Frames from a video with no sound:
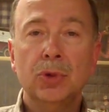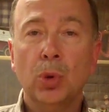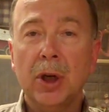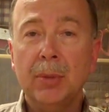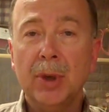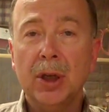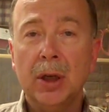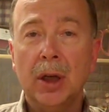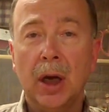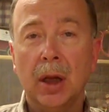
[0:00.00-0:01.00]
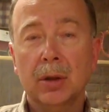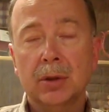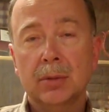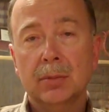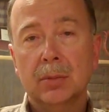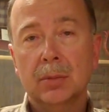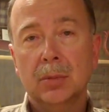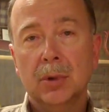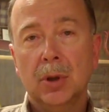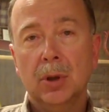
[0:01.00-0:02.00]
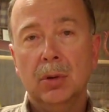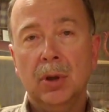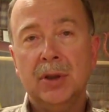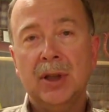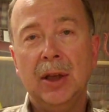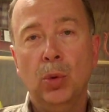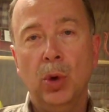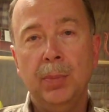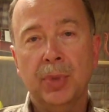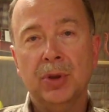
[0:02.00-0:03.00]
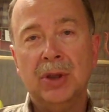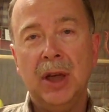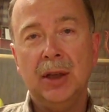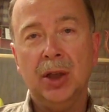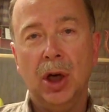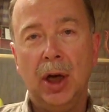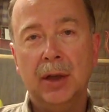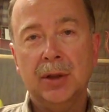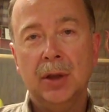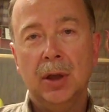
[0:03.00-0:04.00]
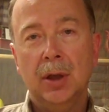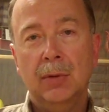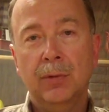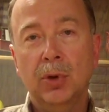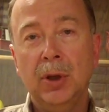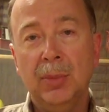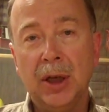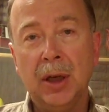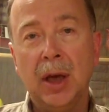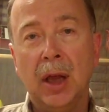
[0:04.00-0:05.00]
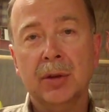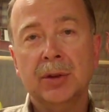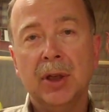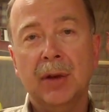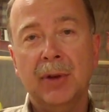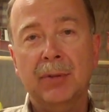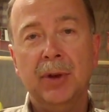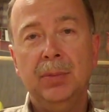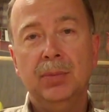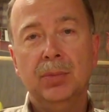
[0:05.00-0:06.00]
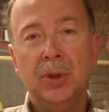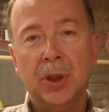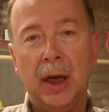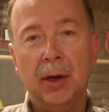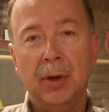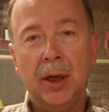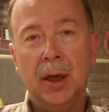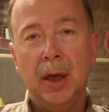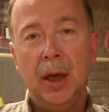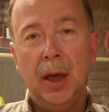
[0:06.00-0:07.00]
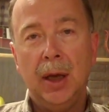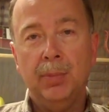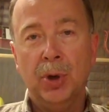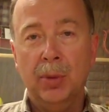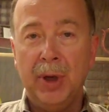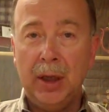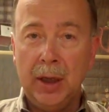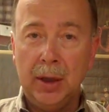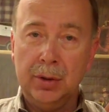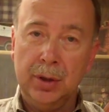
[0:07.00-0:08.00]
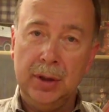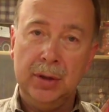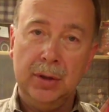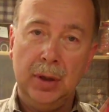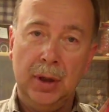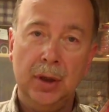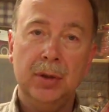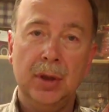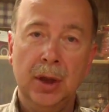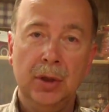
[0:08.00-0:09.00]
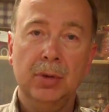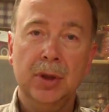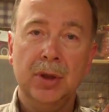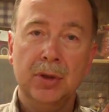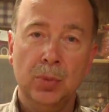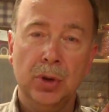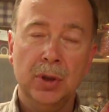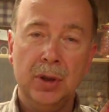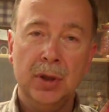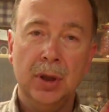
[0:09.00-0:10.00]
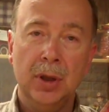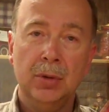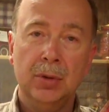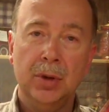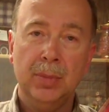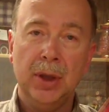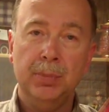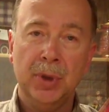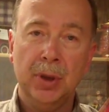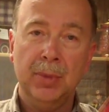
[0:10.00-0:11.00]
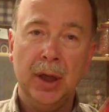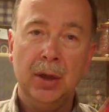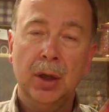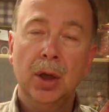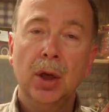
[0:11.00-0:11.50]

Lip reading: $20 million. Well, let's say the 1% cost $40 million to give every retiree a permanent increase. And these increases will continue to be permanent.